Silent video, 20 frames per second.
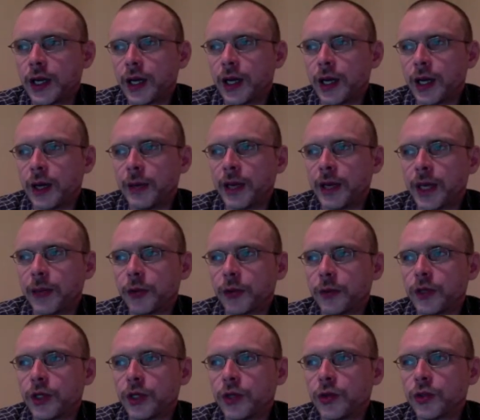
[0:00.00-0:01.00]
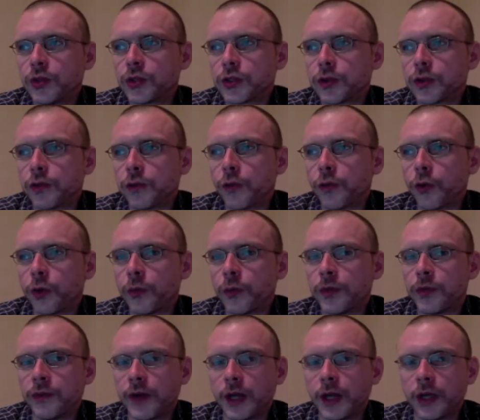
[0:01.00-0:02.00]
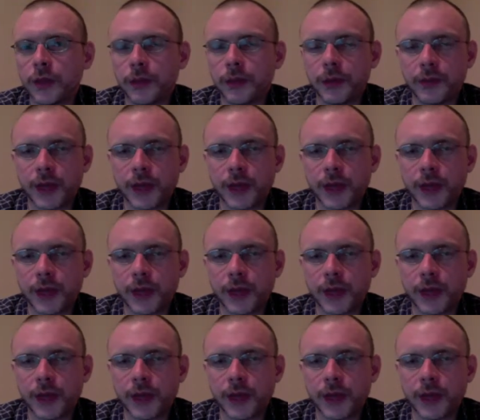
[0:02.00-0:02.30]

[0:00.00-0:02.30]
been able to be used to form, develop,